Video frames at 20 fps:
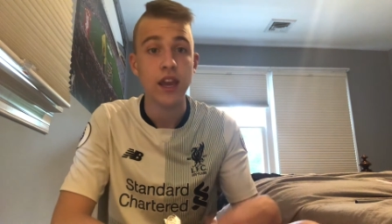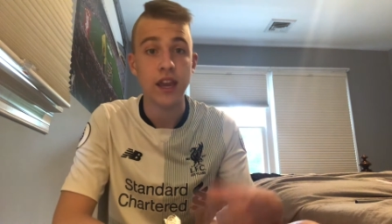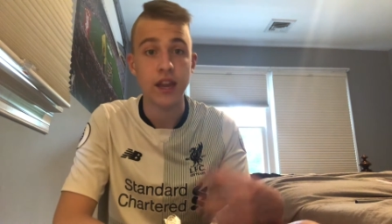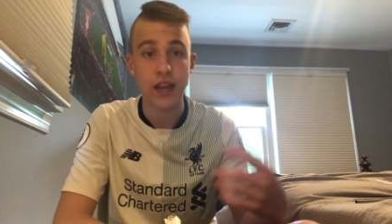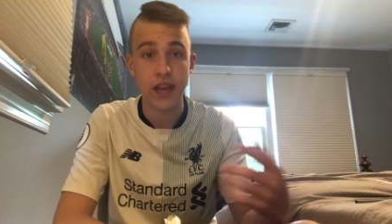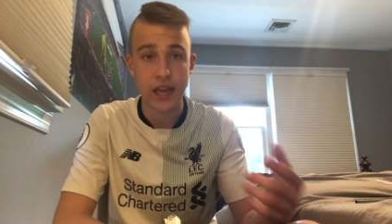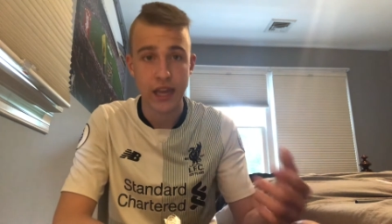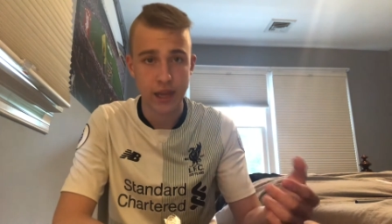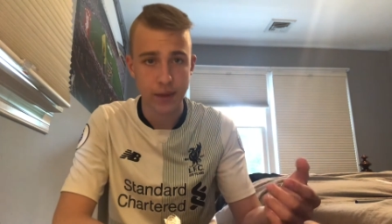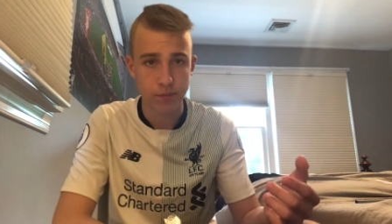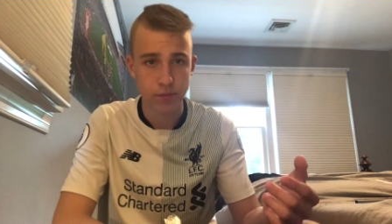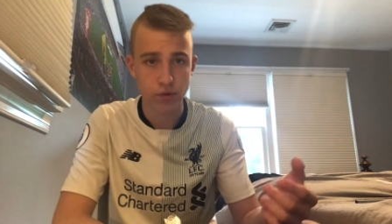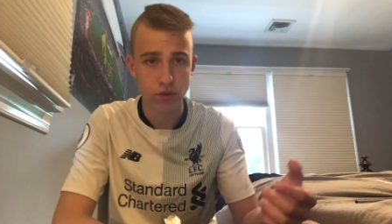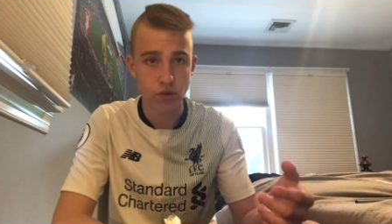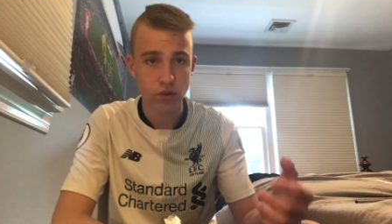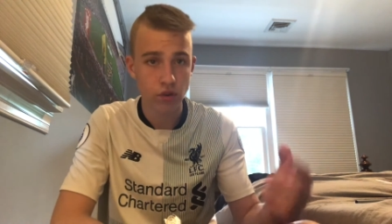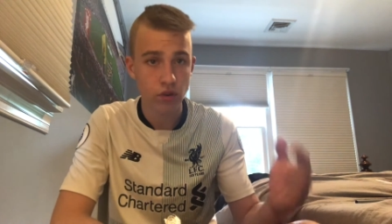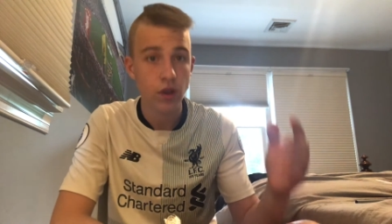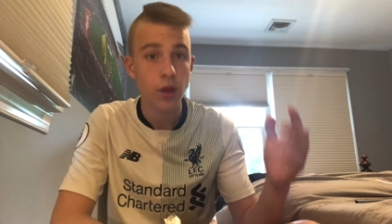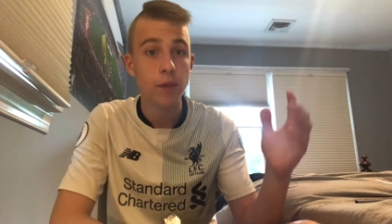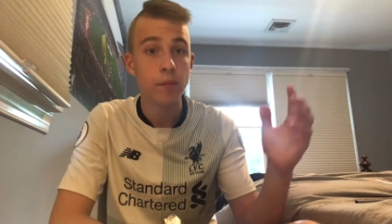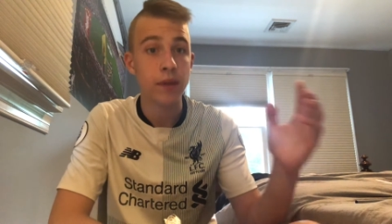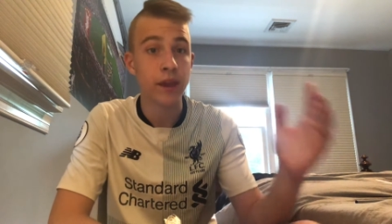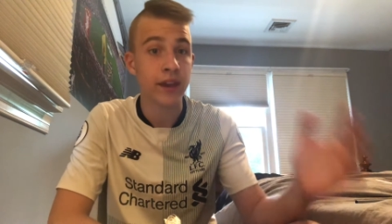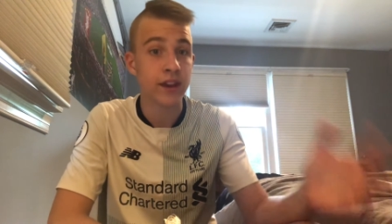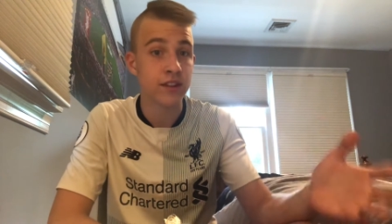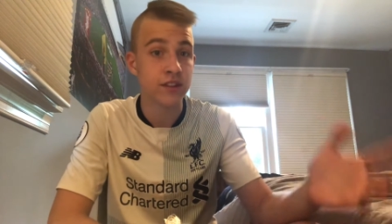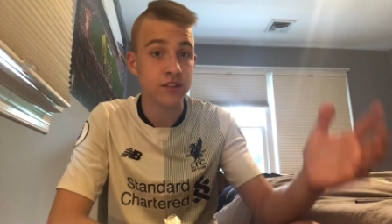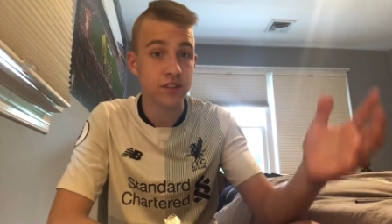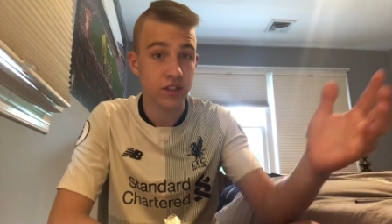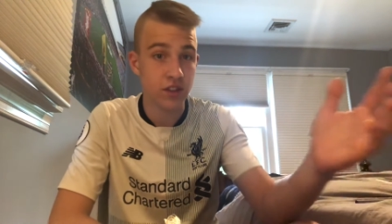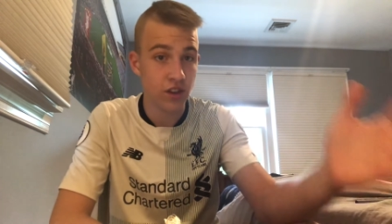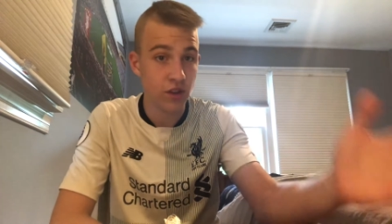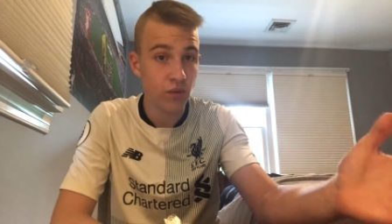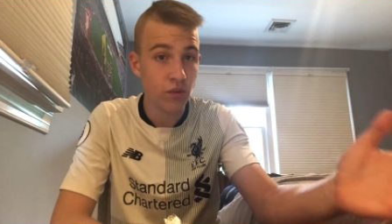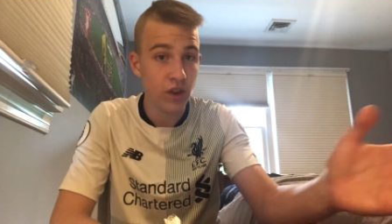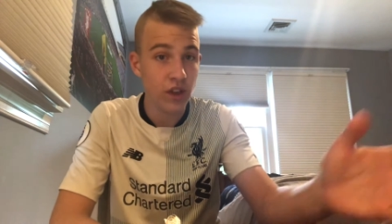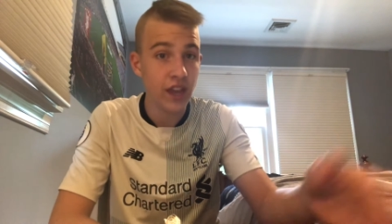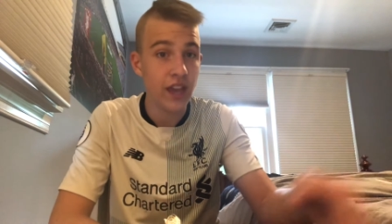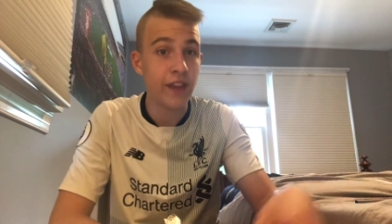in April, because you know
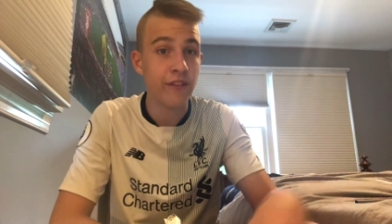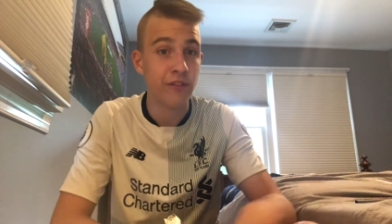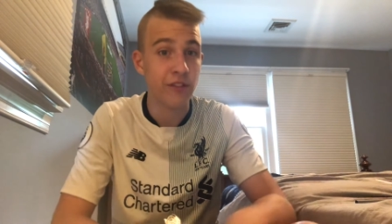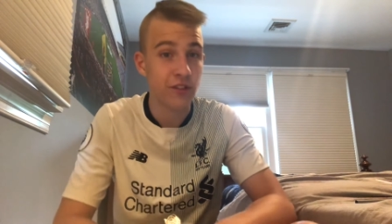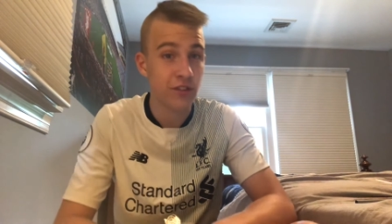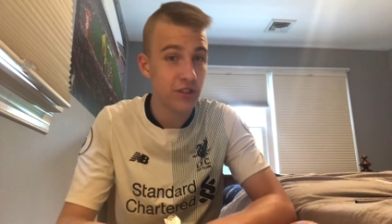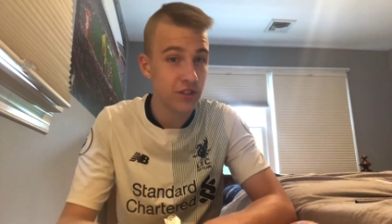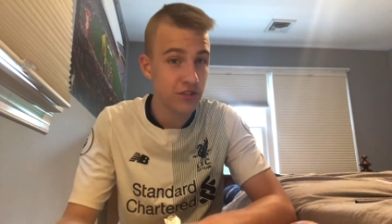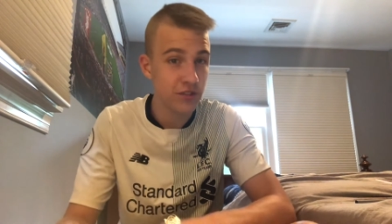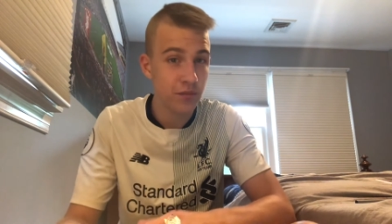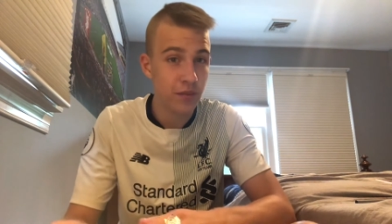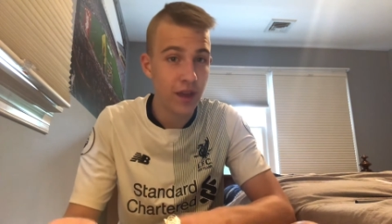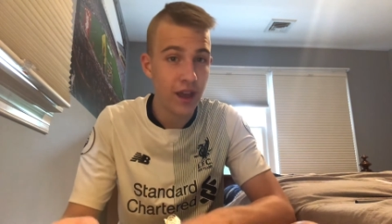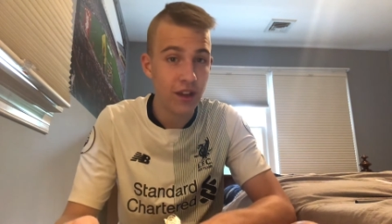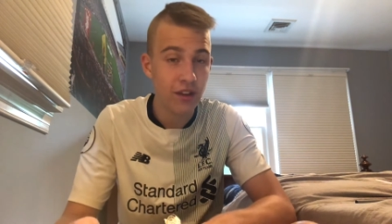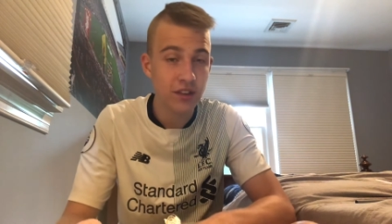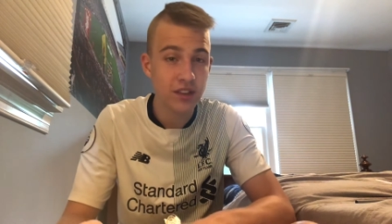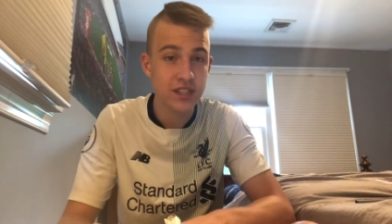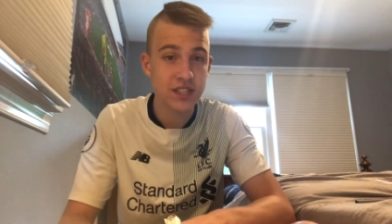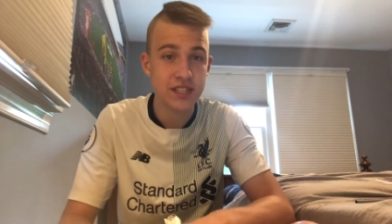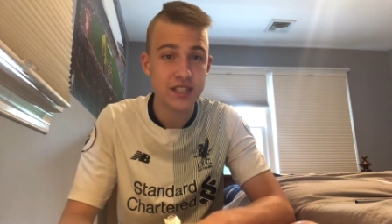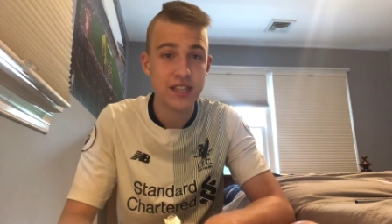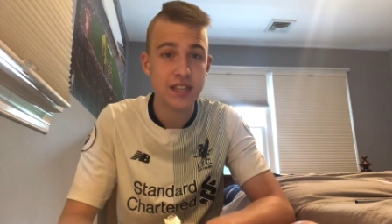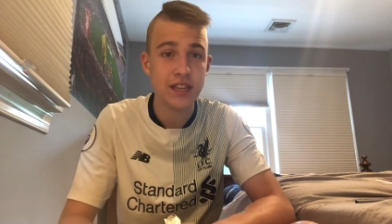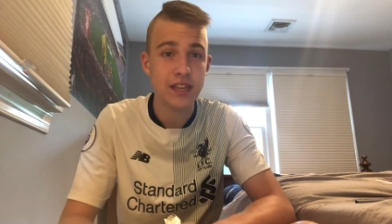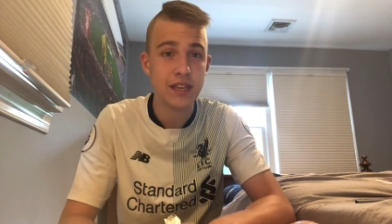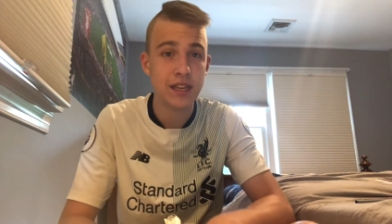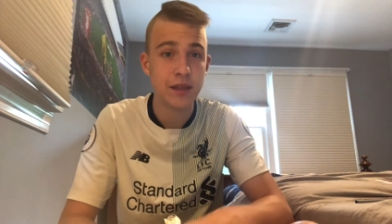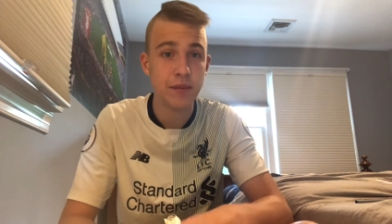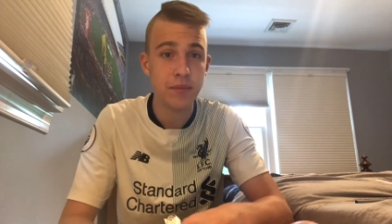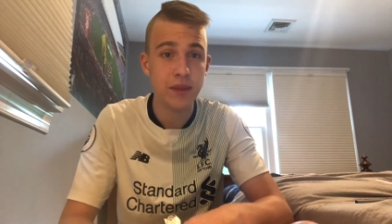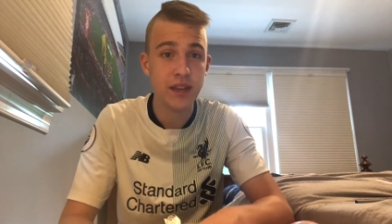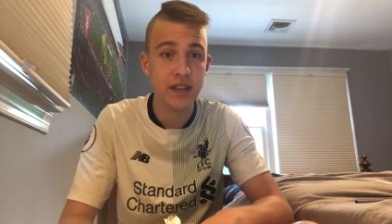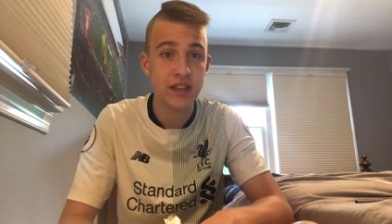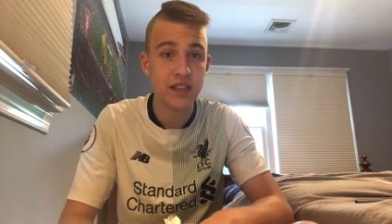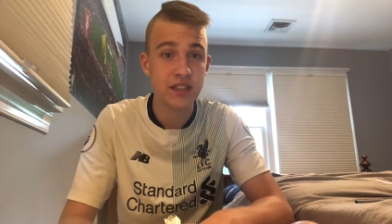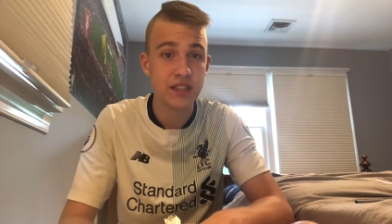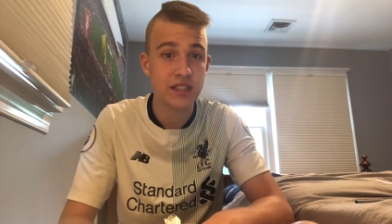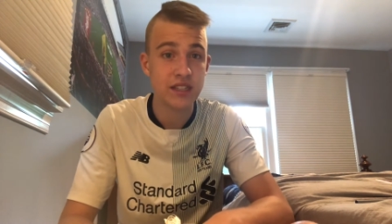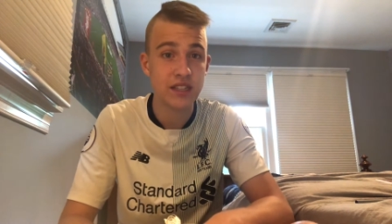what? If Crystal Palace can beat
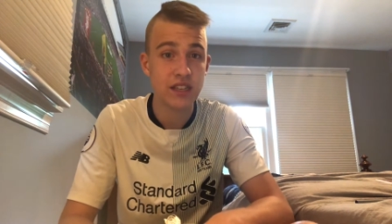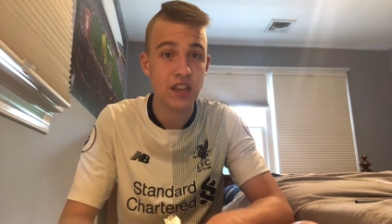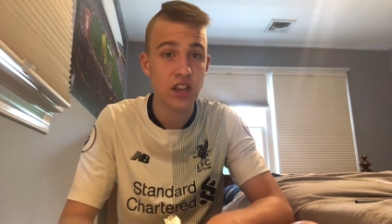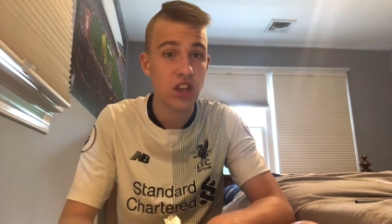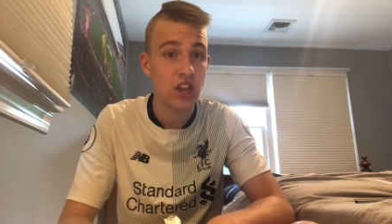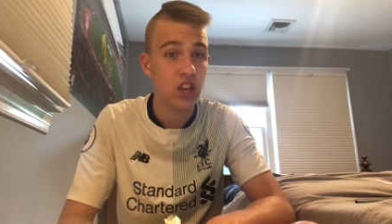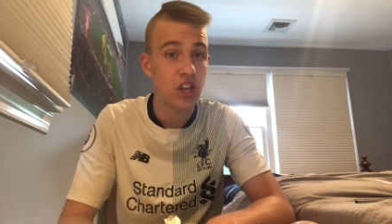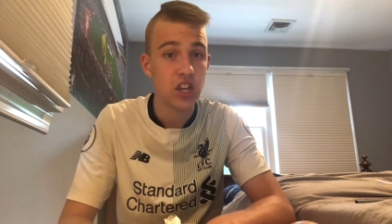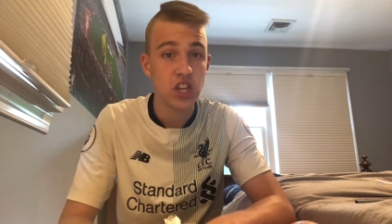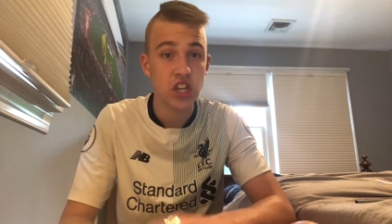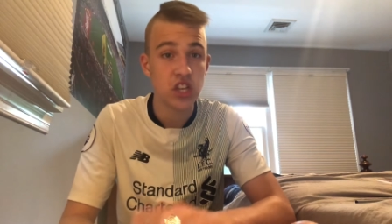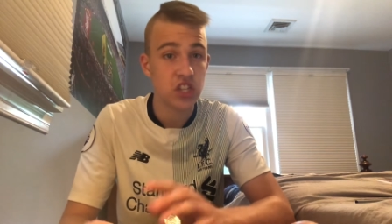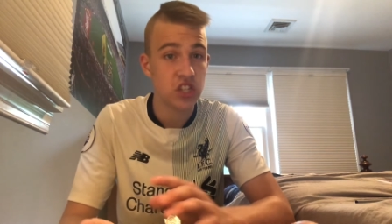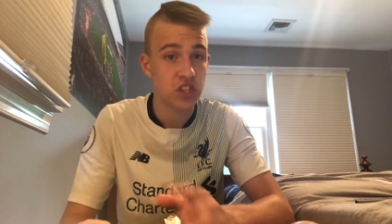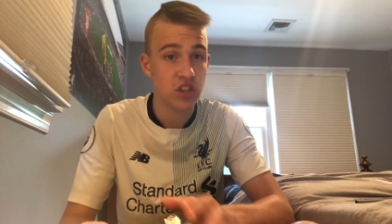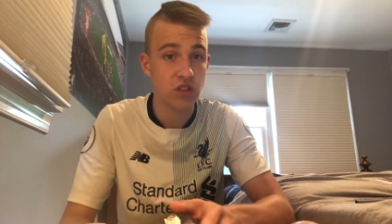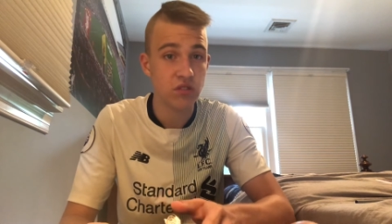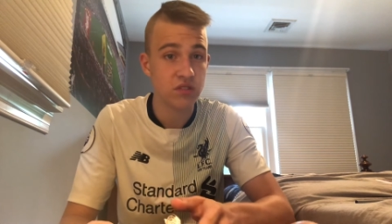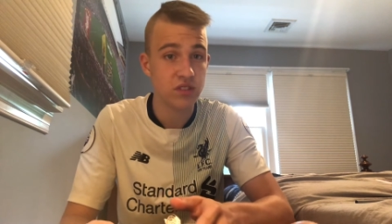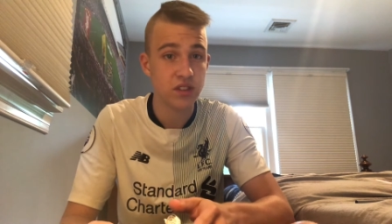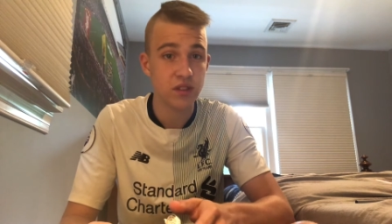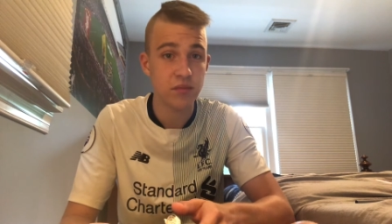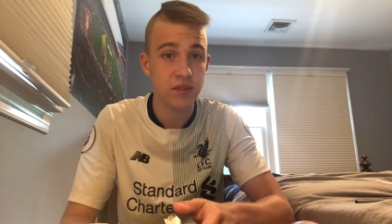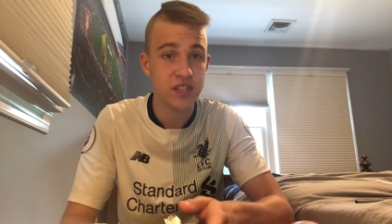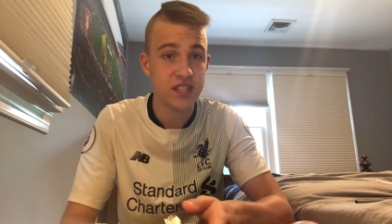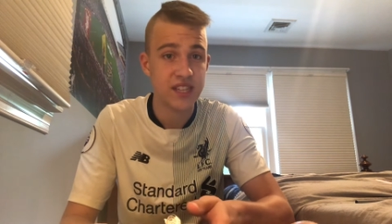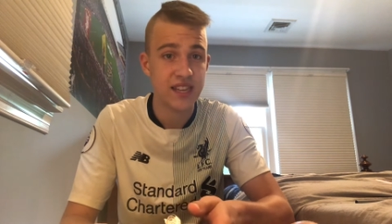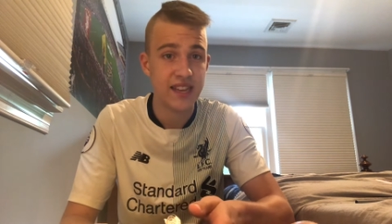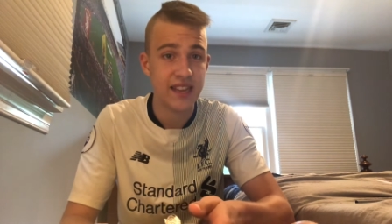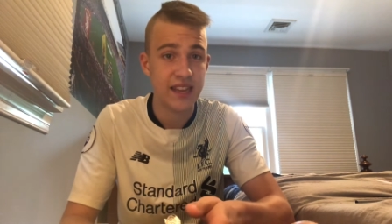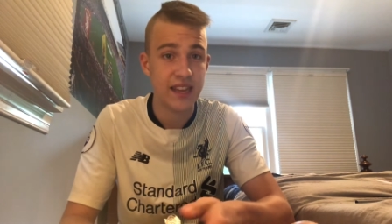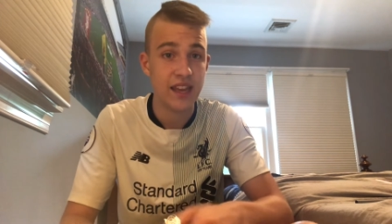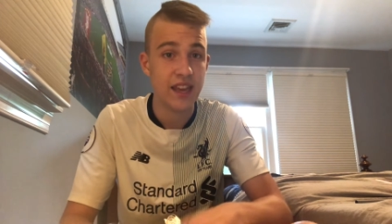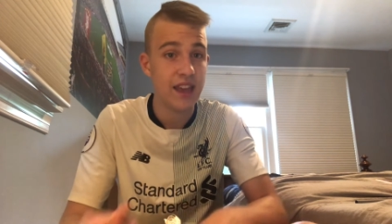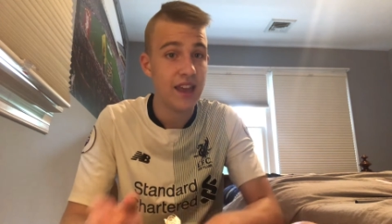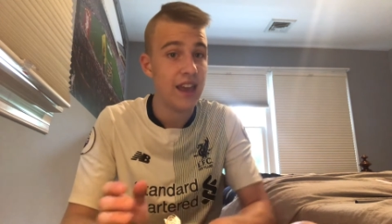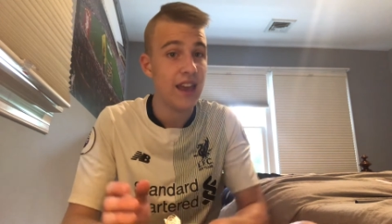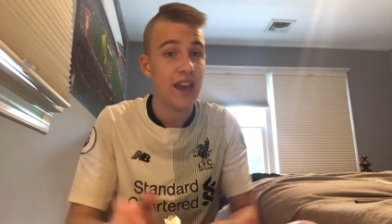us, so is going to be City.